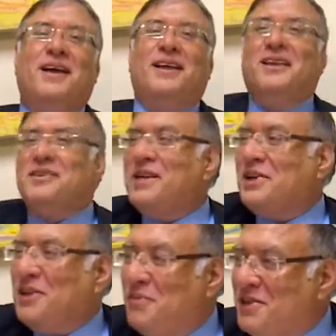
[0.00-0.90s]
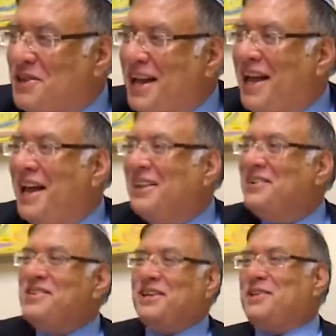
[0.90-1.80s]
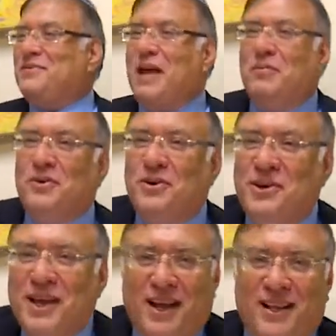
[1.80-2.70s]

a little section of Mishnah, a little section of Talmud,